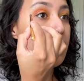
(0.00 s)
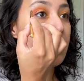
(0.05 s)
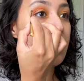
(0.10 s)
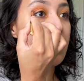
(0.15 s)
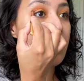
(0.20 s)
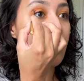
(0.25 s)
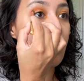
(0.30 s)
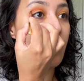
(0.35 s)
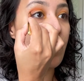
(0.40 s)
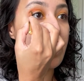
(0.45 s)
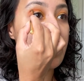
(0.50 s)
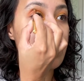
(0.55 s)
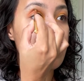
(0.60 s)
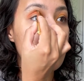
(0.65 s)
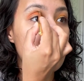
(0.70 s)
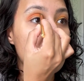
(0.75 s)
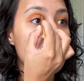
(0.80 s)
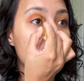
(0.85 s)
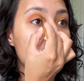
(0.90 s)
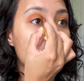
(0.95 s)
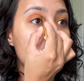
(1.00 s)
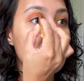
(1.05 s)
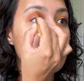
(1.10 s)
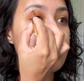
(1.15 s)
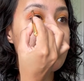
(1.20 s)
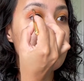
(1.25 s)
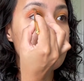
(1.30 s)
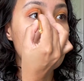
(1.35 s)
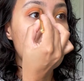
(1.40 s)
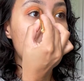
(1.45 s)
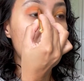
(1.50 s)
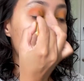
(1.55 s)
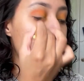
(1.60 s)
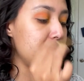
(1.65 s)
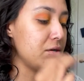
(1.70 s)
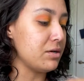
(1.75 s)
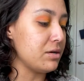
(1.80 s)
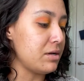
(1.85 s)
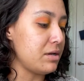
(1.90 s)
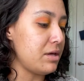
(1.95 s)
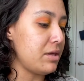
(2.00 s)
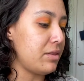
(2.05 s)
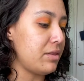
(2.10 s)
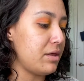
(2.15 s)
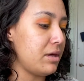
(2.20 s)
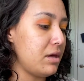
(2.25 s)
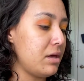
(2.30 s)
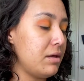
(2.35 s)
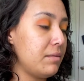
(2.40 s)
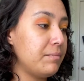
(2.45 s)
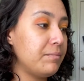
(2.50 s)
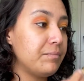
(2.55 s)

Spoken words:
a white shade underneath it.